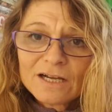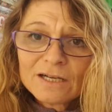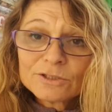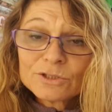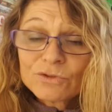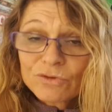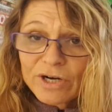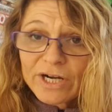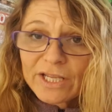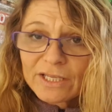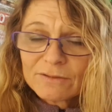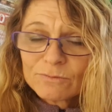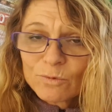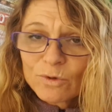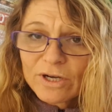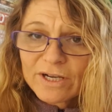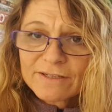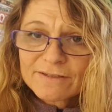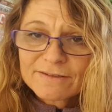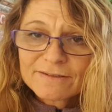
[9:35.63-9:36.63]
training
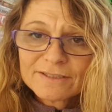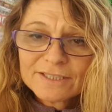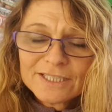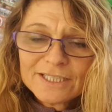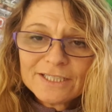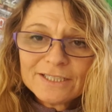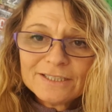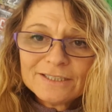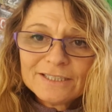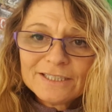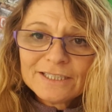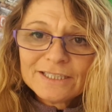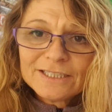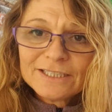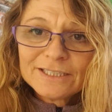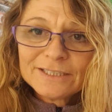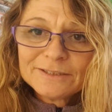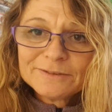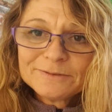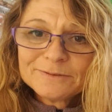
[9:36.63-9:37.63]
wise.
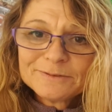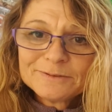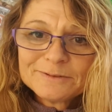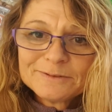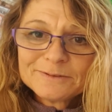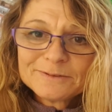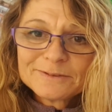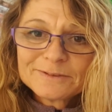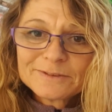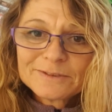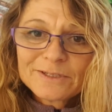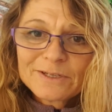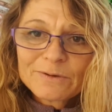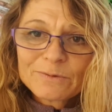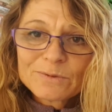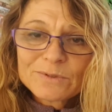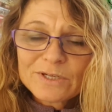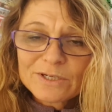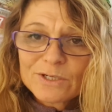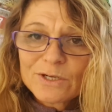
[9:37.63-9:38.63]
It
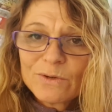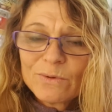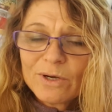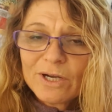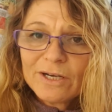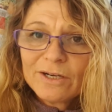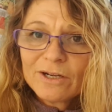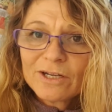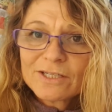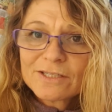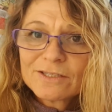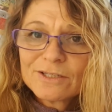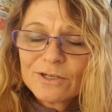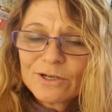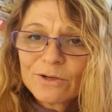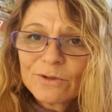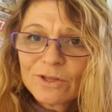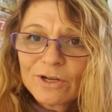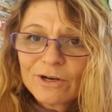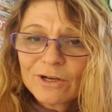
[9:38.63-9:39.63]
was actually quite nice to
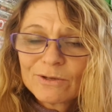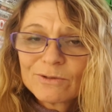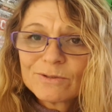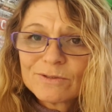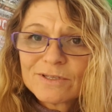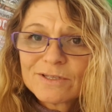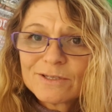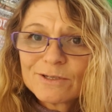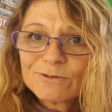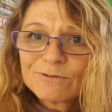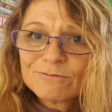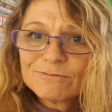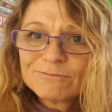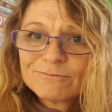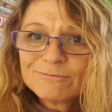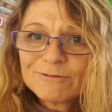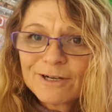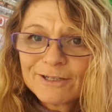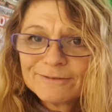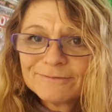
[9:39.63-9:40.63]
know that I could still
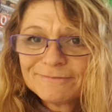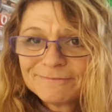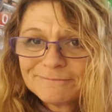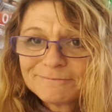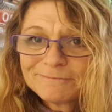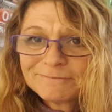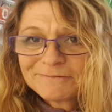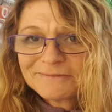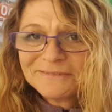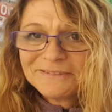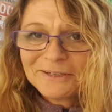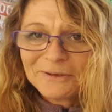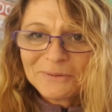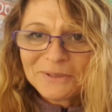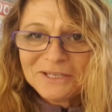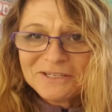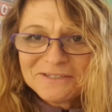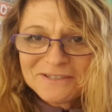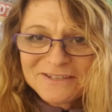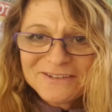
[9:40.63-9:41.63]
run
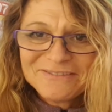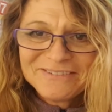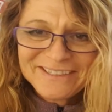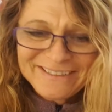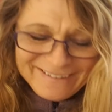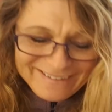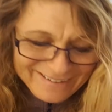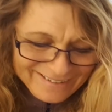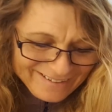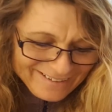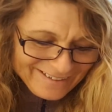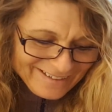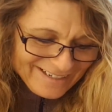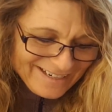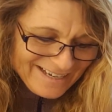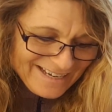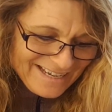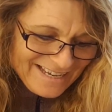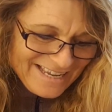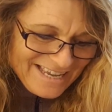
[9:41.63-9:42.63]
going into the event.
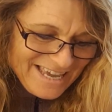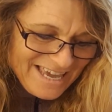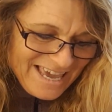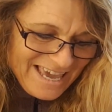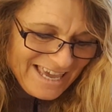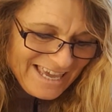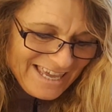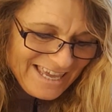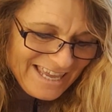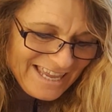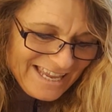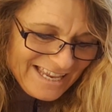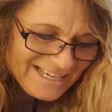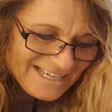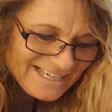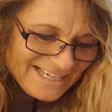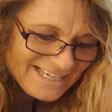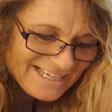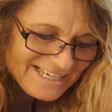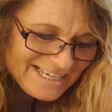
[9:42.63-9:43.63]

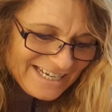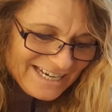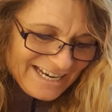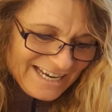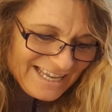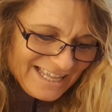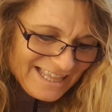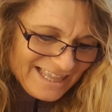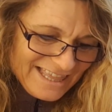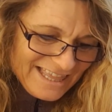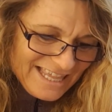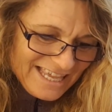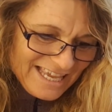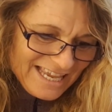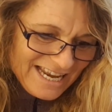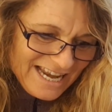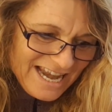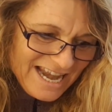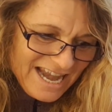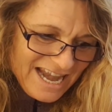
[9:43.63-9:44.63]
And
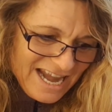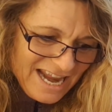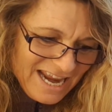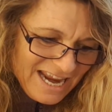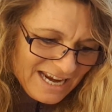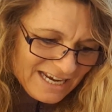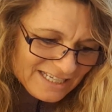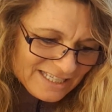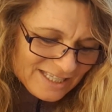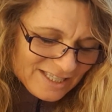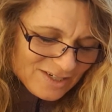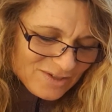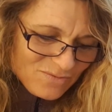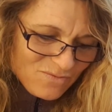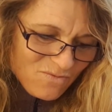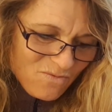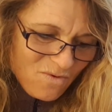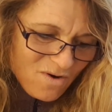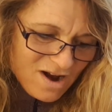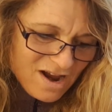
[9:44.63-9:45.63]
the next
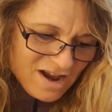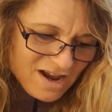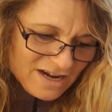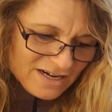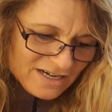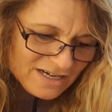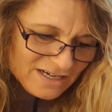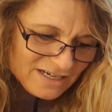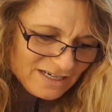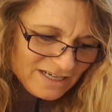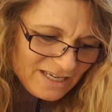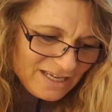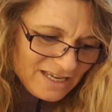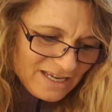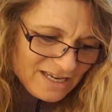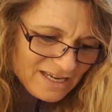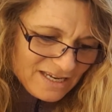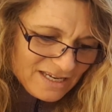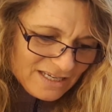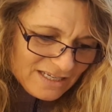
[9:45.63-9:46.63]
one
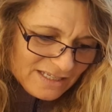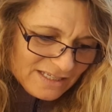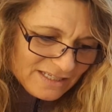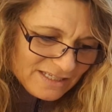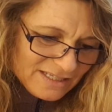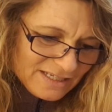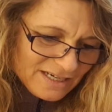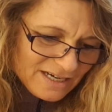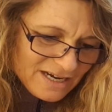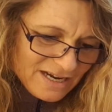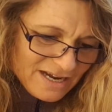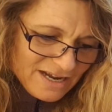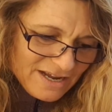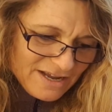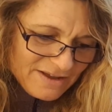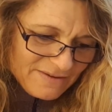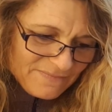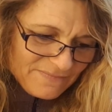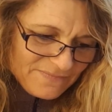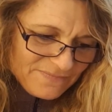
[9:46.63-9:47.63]
is
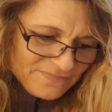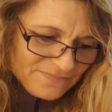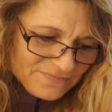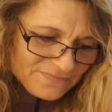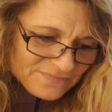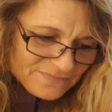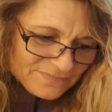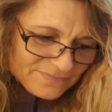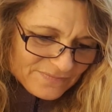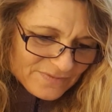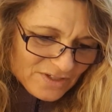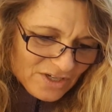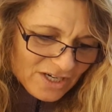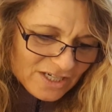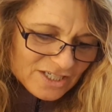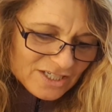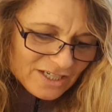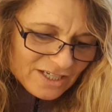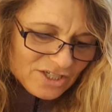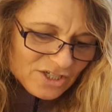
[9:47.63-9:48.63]

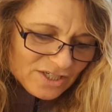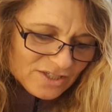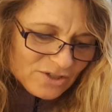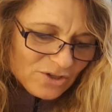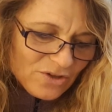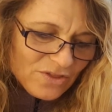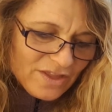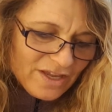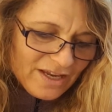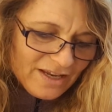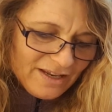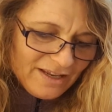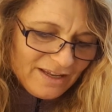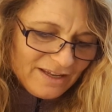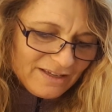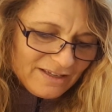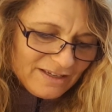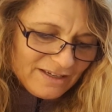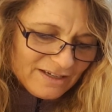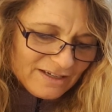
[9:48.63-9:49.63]
actually just on that.
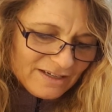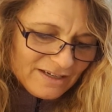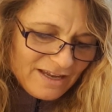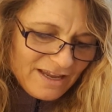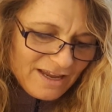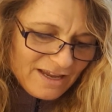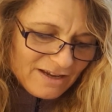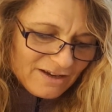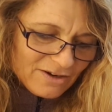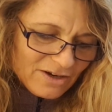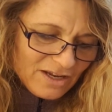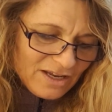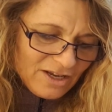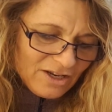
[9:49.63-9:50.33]
How